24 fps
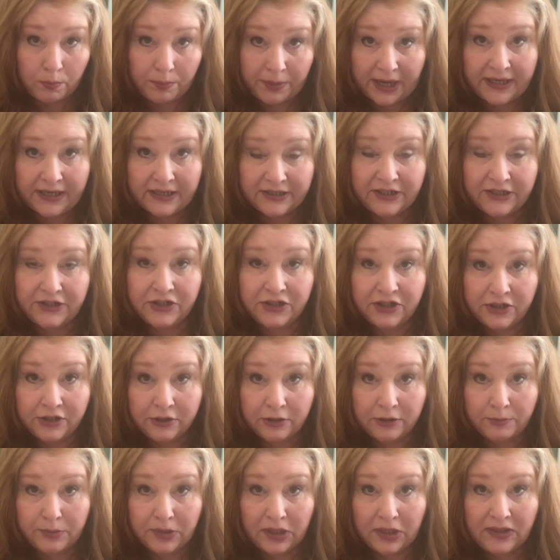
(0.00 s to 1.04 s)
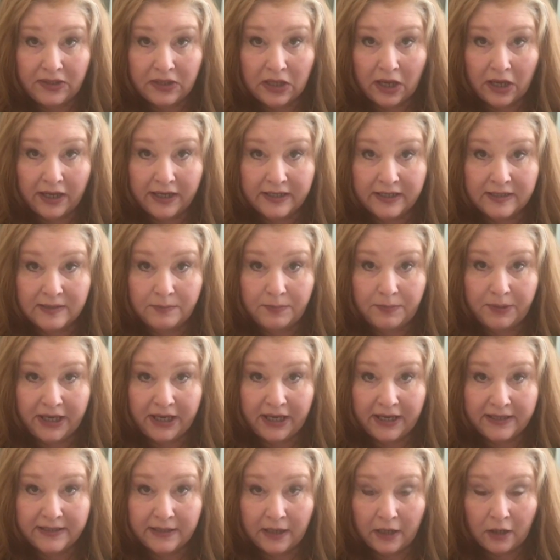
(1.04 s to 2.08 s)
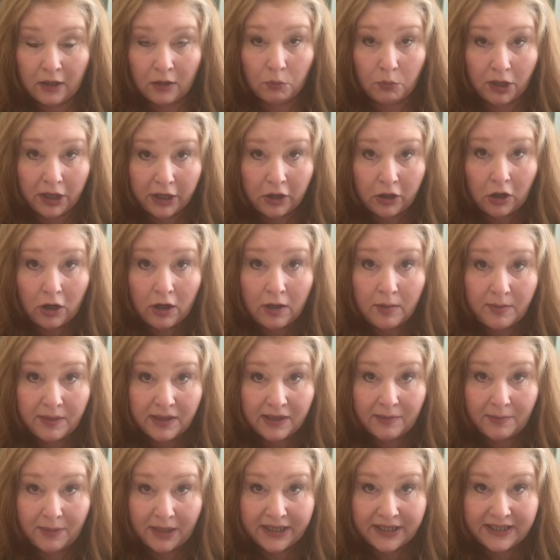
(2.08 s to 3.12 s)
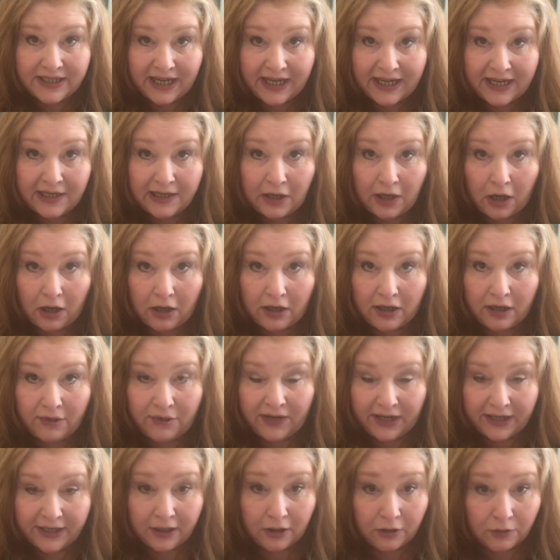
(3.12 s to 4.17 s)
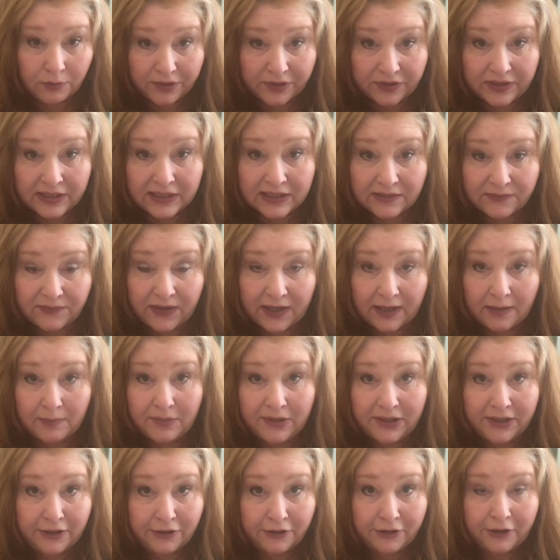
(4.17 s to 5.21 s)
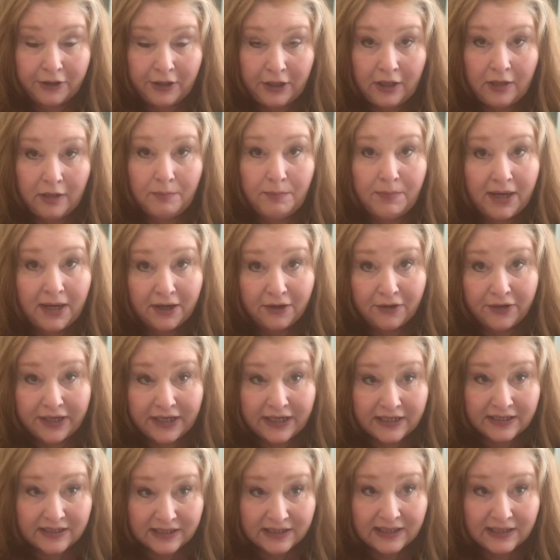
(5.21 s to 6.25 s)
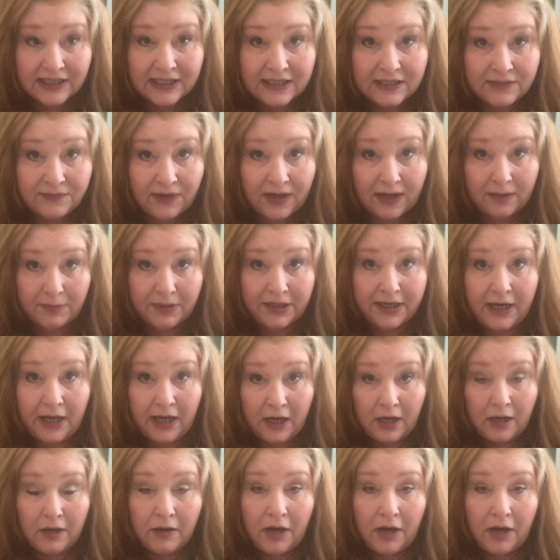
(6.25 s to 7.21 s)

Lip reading: paid attention to their bloodlines, because what karma am I taking on if I go with this family or marry into this family?